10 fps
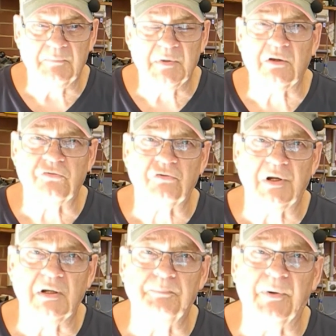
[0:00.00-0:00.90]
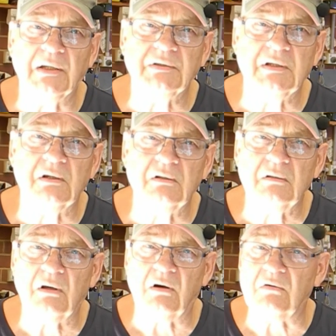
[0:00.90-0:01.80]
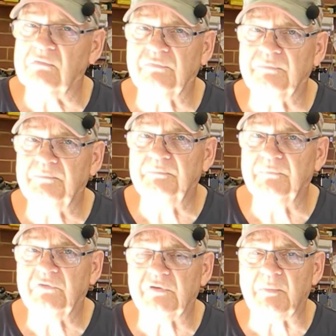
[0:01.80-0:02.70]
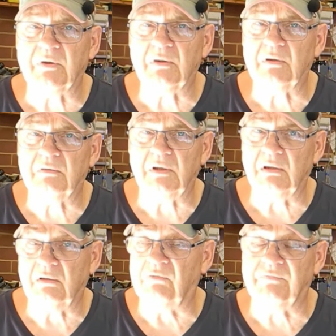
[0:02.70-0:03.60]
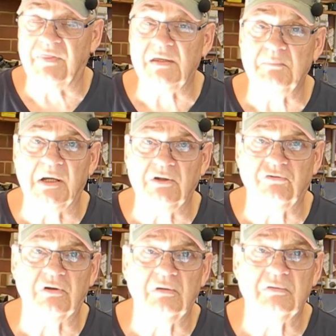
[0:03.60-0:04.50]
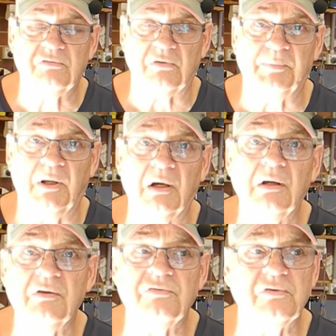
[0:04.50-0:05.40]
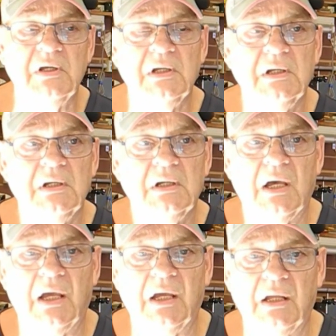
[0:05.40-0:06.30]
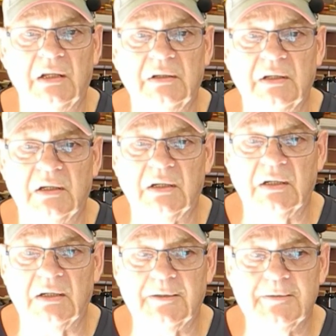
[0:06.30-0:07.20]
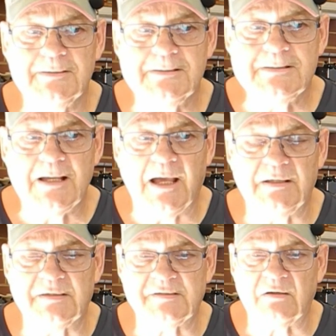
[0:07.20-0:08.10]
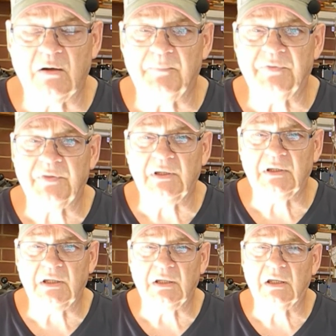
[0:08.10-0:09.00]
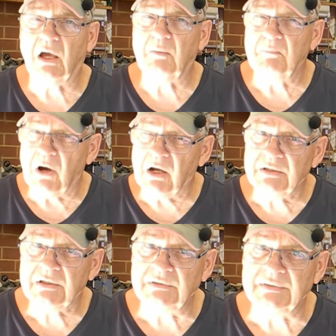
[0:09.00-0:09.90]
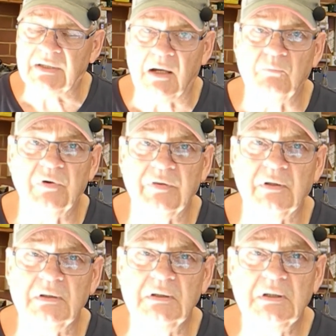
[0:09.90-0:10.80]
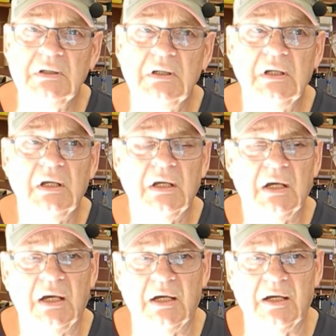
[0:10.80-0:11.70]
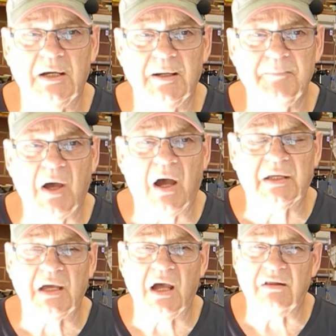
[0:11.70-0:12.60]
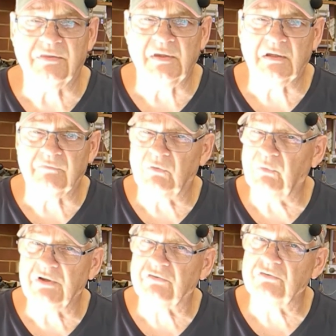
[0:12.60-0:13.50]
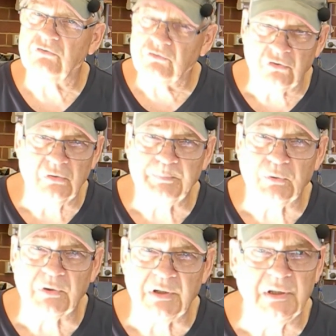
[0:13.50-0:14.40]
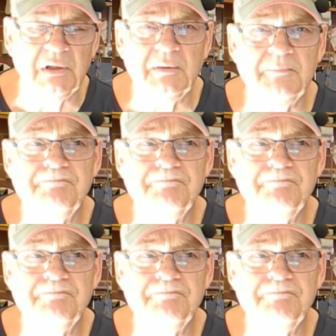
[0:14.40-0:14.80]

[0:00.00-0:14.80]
illustrated breakdown of some of the major suppliers, and so I'm thinking mine didn't come with it. I can't think of a reason to put it in.